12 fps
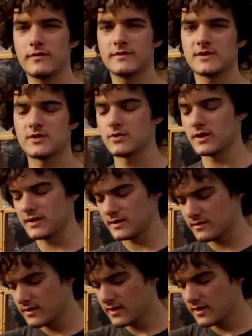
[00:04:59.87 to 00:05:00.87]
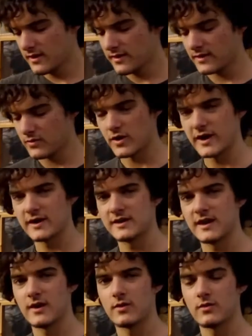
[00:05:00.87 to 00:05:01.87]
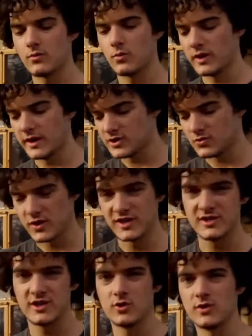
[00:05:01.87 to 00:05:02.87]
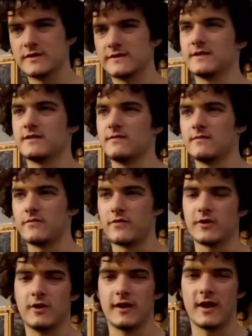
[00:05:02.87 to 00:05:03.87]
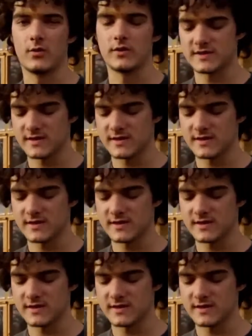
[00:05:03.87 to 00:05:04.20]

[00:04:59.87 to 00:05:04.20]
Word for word: So and then writing down what each ratio is and figuring out what's the